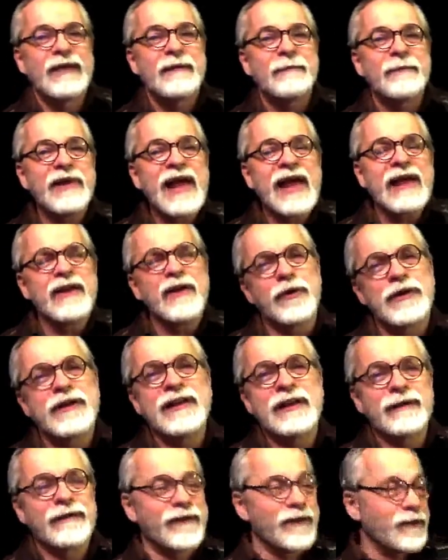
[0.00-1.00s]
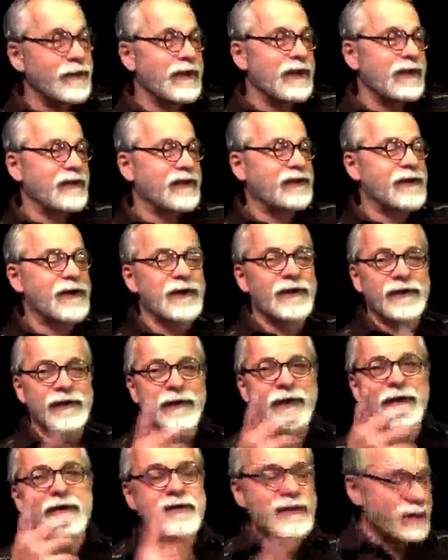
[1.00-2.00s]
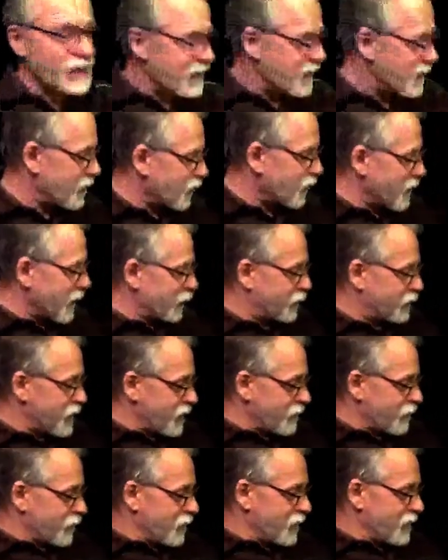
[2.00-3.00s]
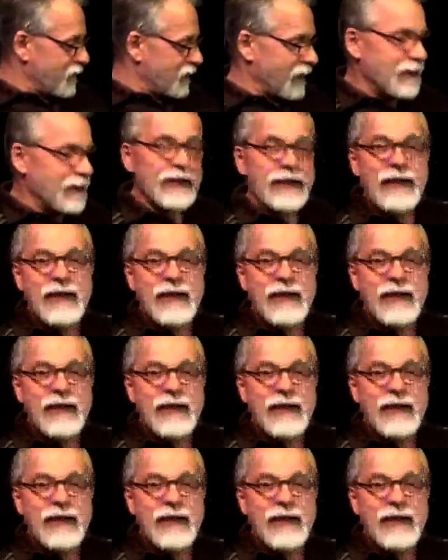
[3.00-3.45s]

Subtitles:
But I know you need a few to get started. So here's my thought for the day.